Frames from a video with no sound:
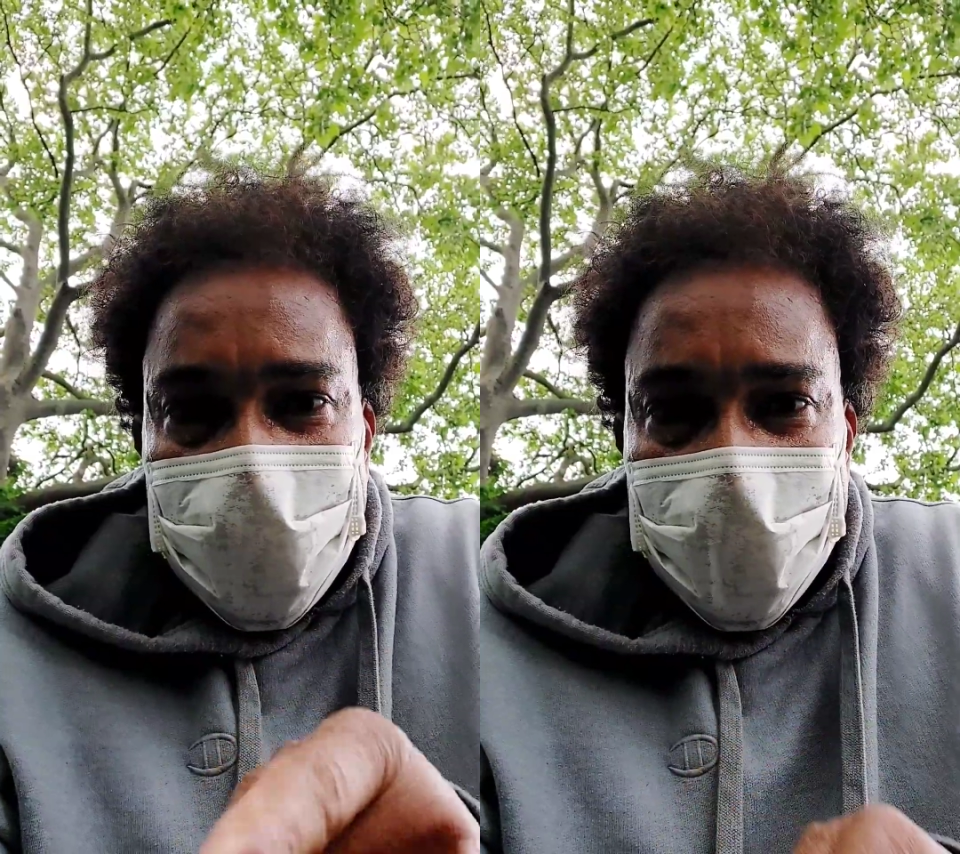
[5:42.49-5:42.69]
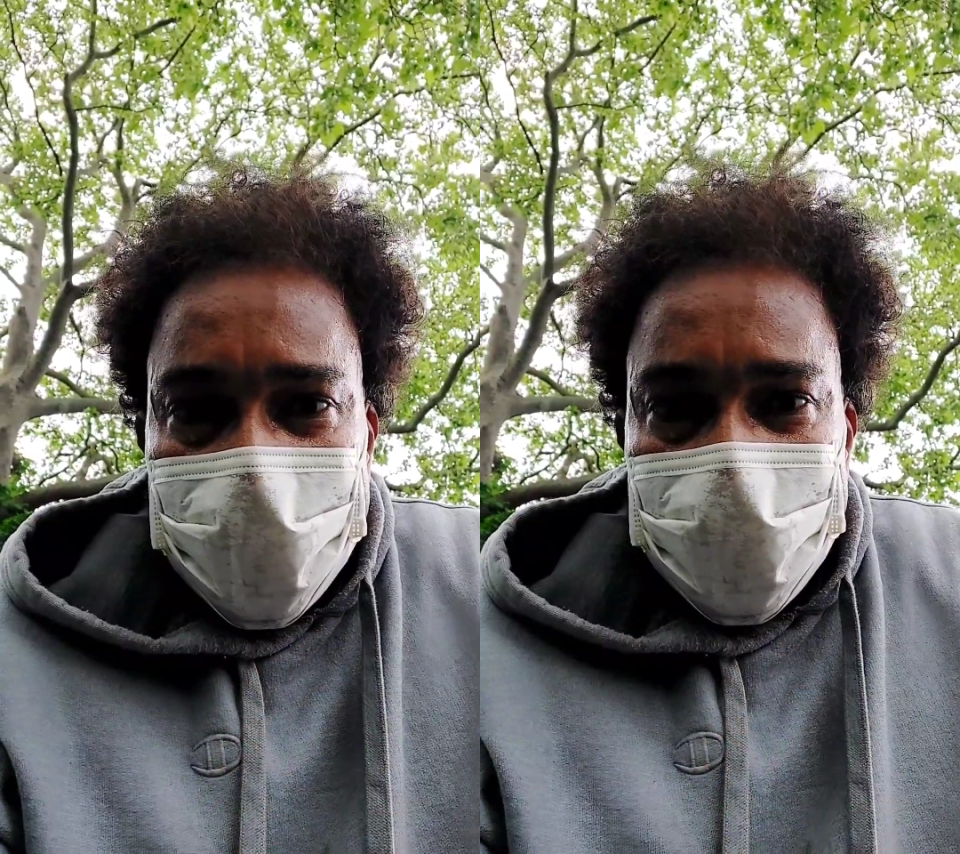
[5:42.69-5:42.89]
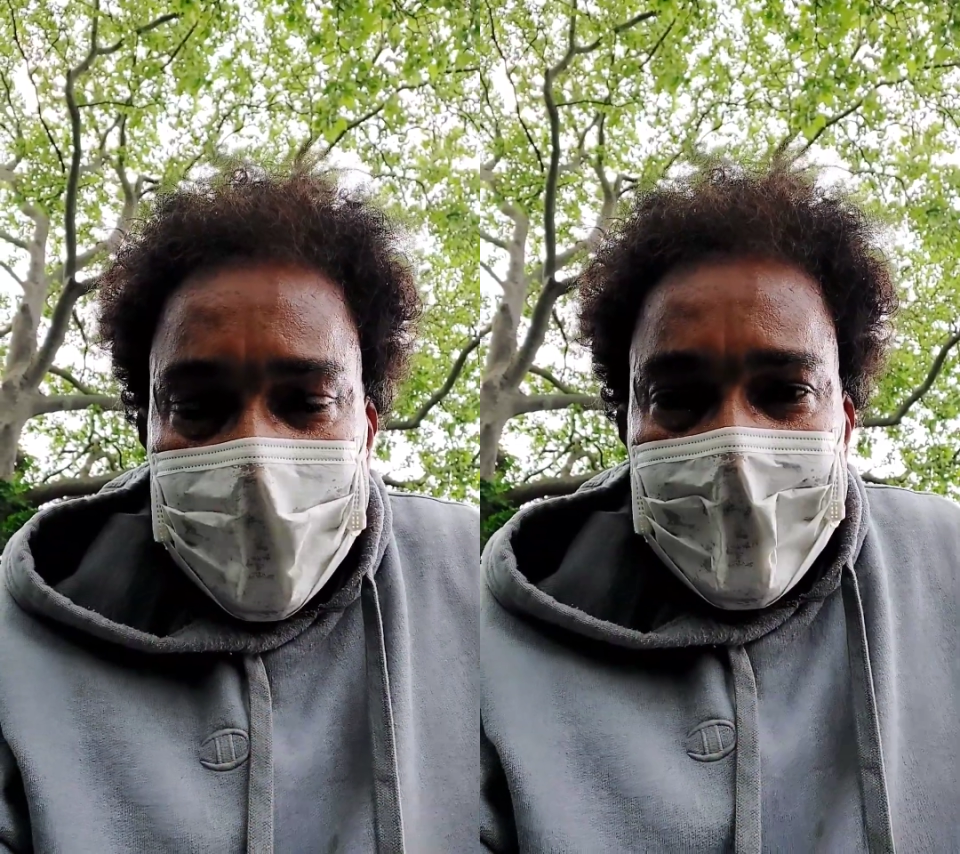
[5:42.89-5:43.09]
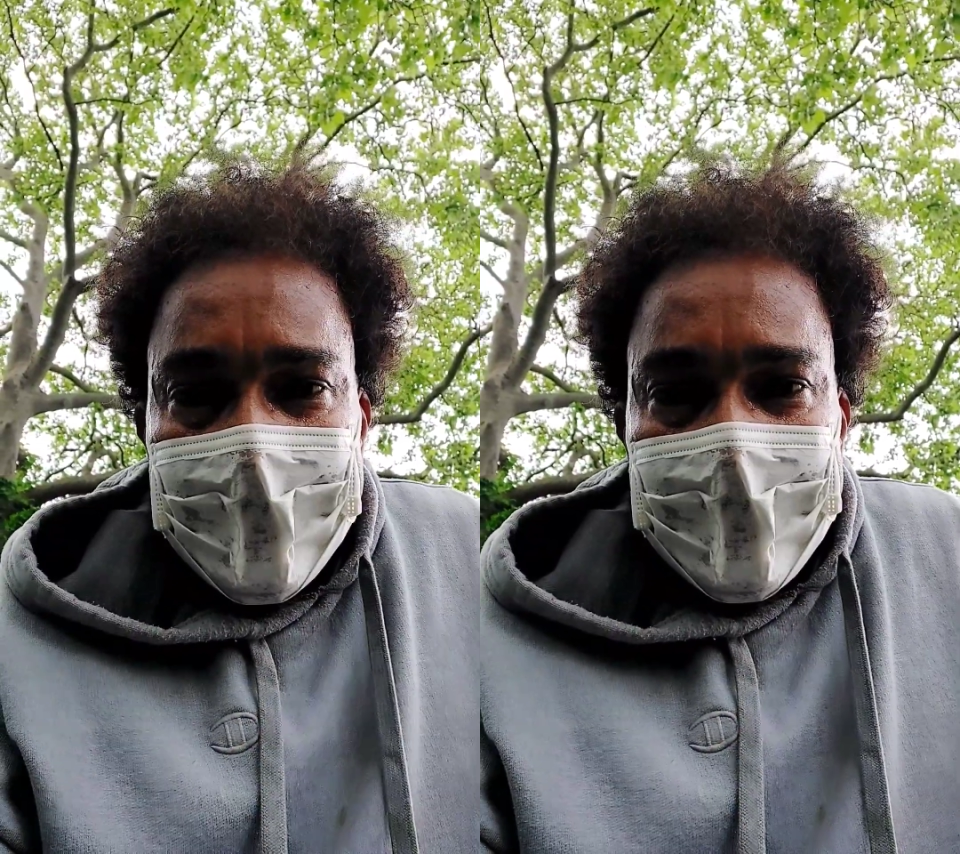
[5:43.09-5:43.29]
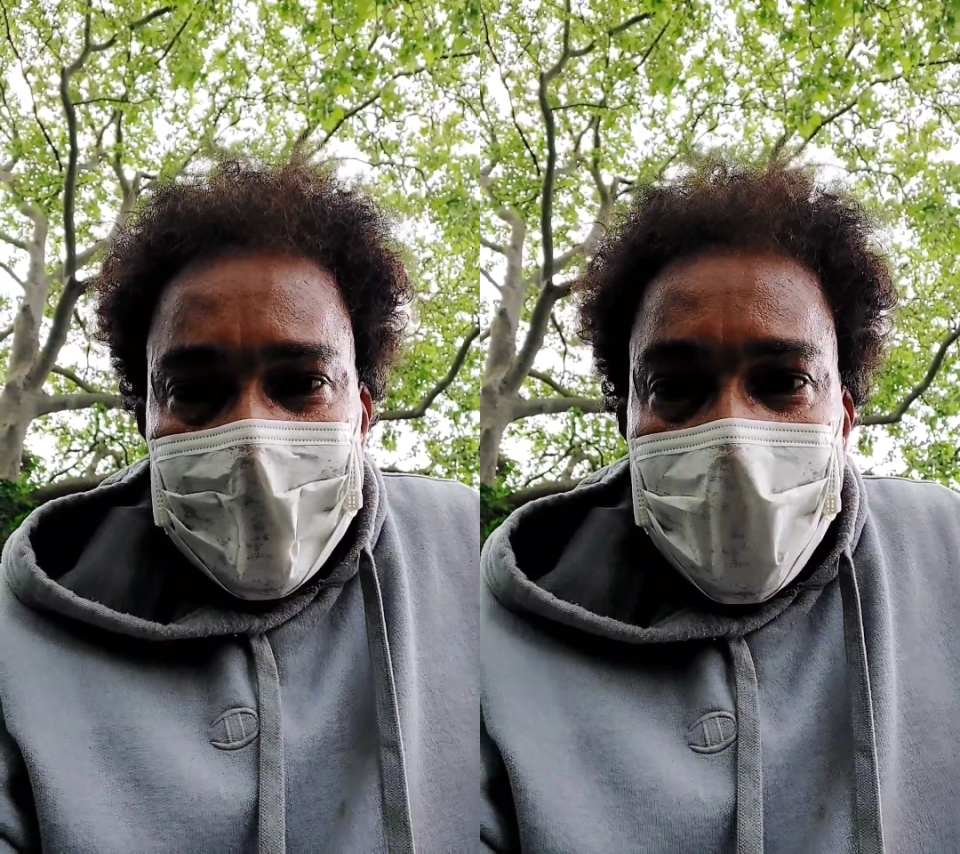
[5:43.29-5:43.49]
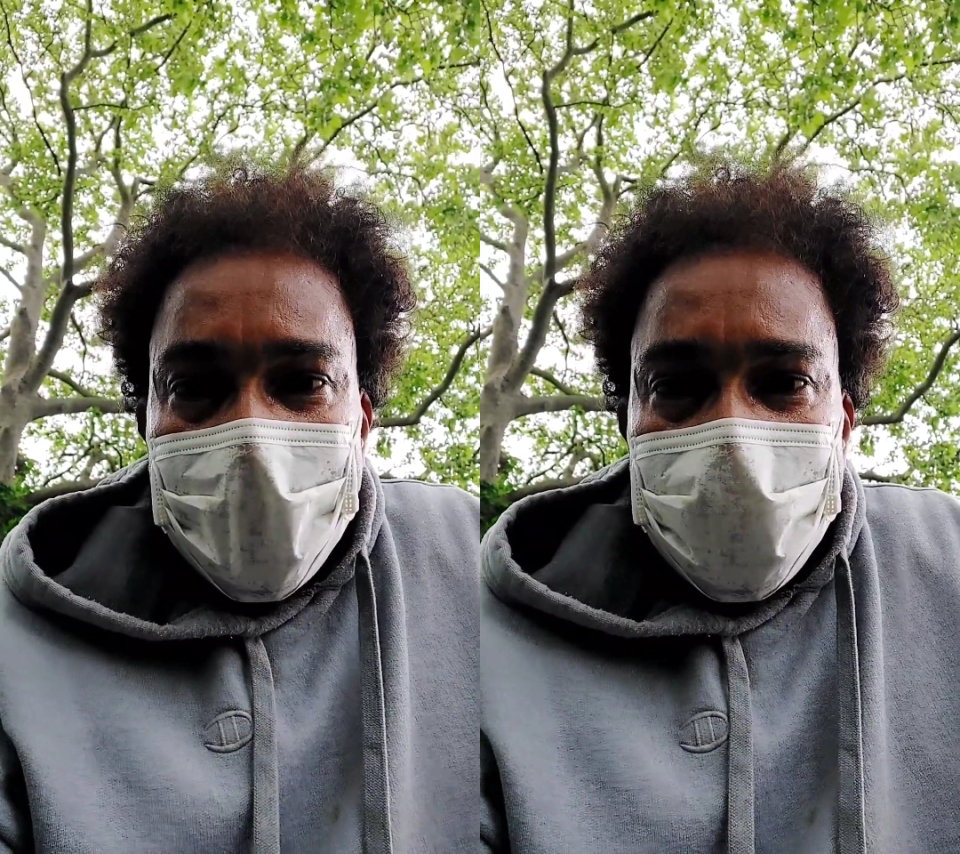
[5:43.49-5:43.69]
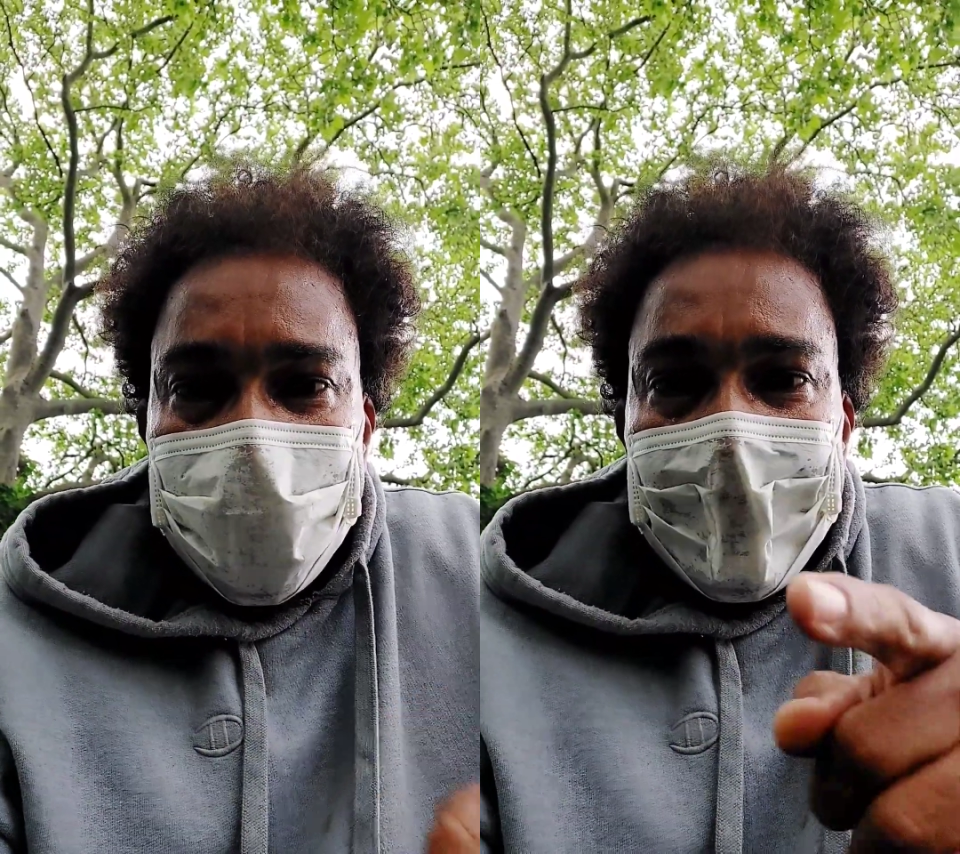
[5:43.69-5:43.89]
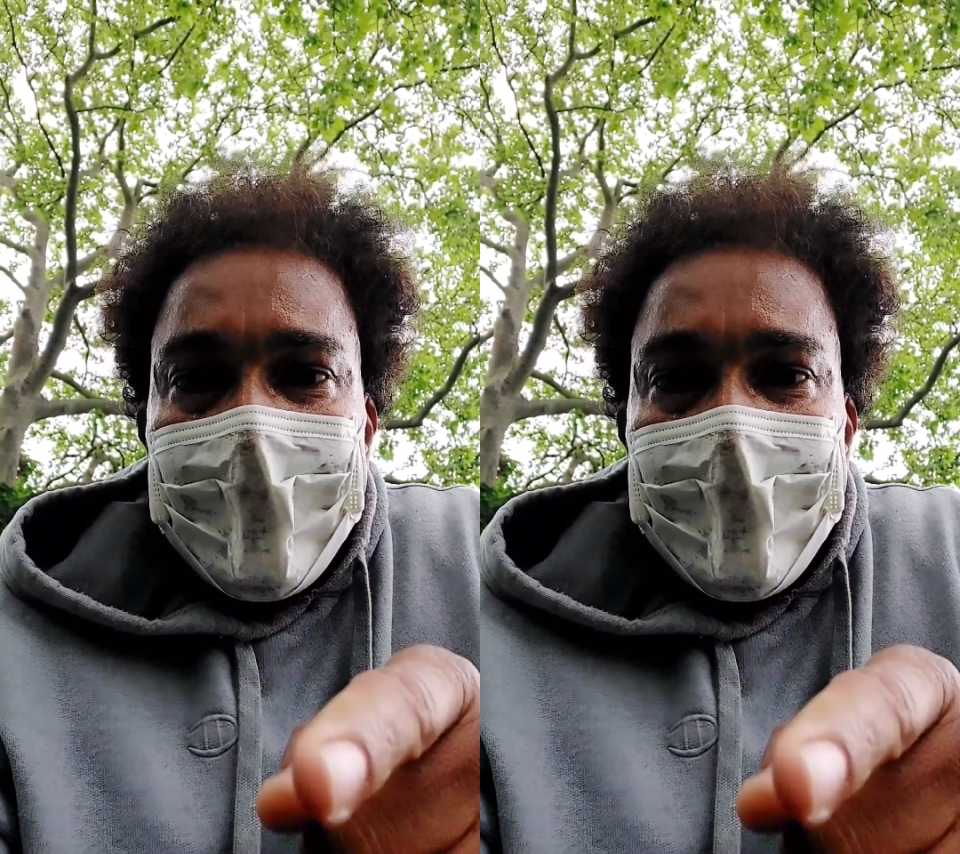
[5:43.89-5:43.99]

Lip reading: hide. Yeah.